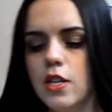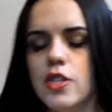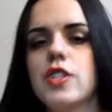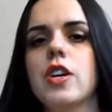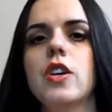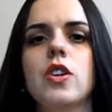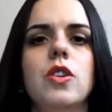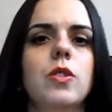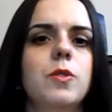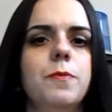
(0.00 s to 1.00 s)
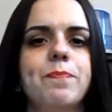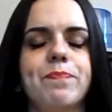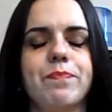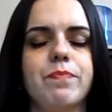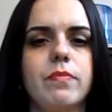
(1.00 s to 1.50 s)
So
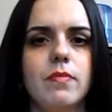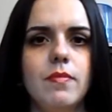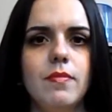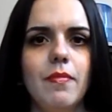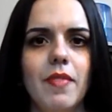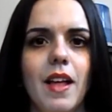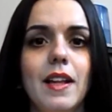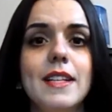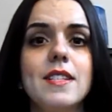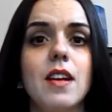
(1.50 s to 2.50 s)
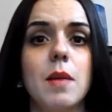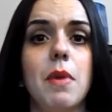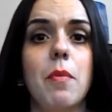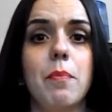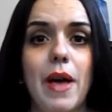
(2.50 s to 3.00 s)
let's talk
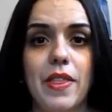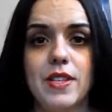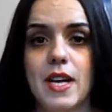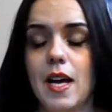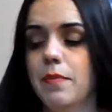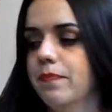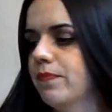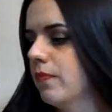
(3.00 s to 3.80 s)
about bath time.